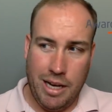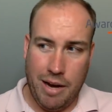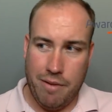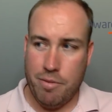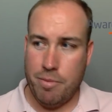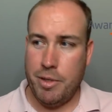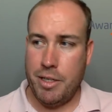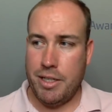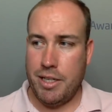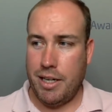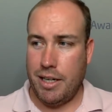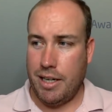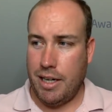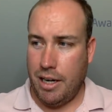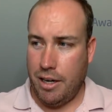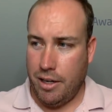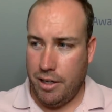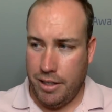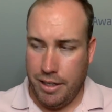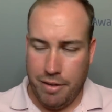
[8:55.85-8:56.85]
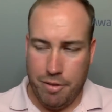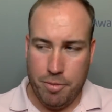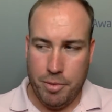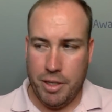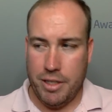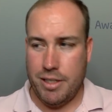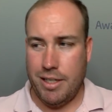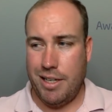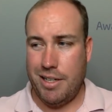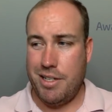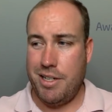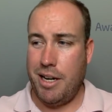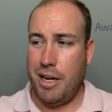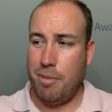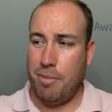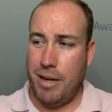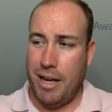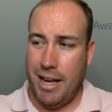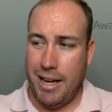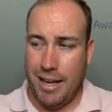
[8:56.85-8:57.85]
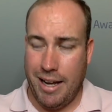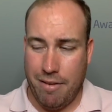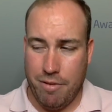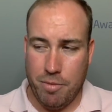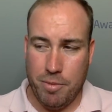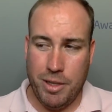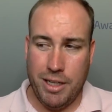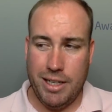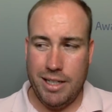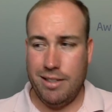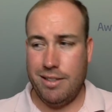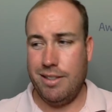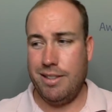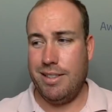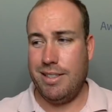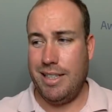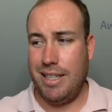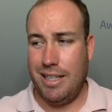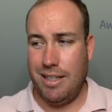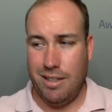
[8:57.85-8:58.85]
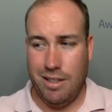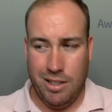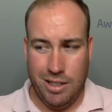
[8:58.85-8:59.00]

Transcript: Everybody's got a carry-on, everybody's got a check bag, everybody gets a seat,